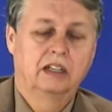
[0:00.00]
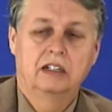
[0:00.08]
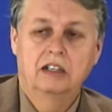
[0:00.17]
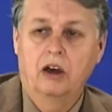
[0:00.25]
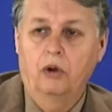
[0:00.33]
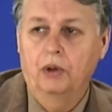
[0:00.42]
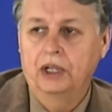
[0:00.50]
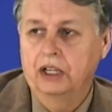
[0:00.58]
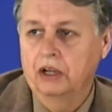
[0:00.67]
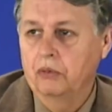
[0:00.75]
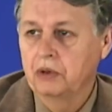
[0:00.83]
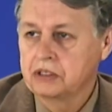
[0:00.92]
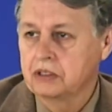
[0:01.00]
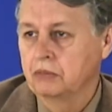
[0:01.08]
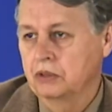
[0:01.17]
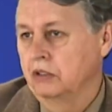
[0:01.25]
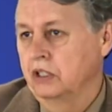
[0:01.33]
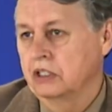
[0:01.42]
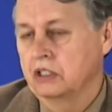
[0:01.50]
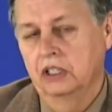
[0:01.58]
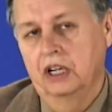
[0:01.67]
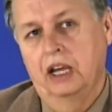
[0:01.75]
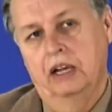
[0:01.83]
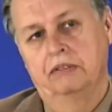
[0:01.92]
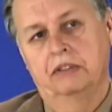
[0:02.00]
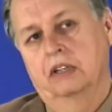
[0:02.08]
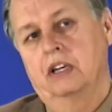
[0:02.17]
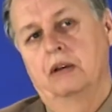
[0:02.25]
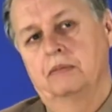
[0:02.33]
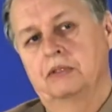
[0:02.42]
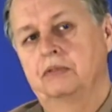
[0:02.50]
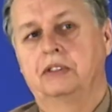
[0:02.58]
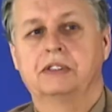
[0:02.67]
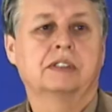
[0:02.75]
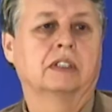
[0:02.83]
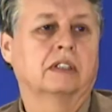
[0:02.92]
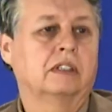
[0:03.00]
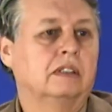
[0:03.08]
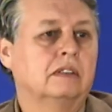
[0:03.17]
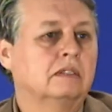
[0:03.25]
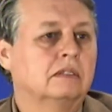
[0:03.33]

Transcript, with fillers: No one in a wisdom tradition ever comes full circle.